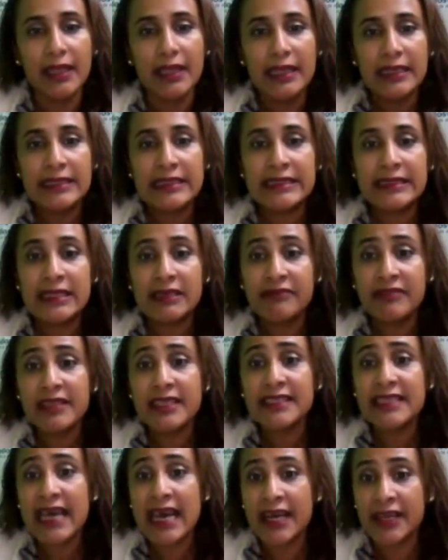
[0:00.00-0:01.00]
The indefinite
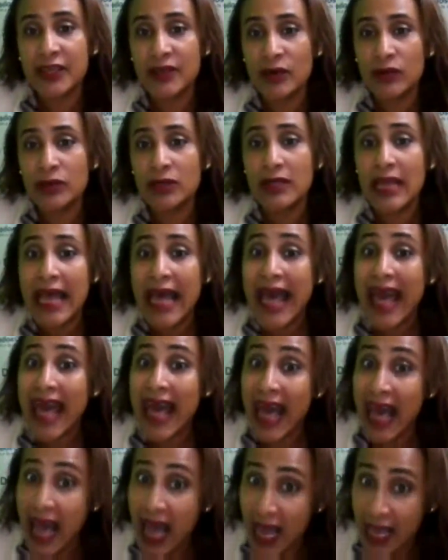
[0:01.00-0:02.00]
article
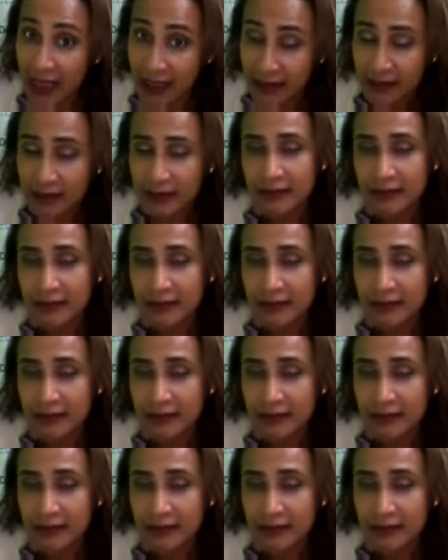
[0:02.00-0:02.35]
and,